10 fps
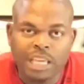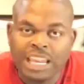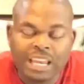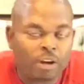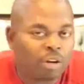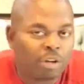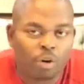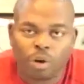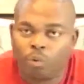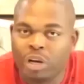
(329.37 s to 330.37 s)
And they're going to
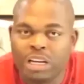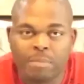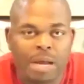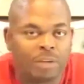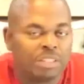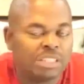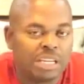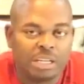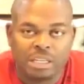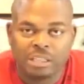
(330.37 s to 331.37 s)
go run their mouth and
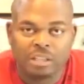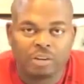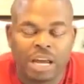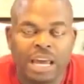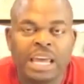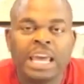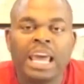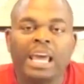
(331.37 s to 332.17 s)
tell you, okay?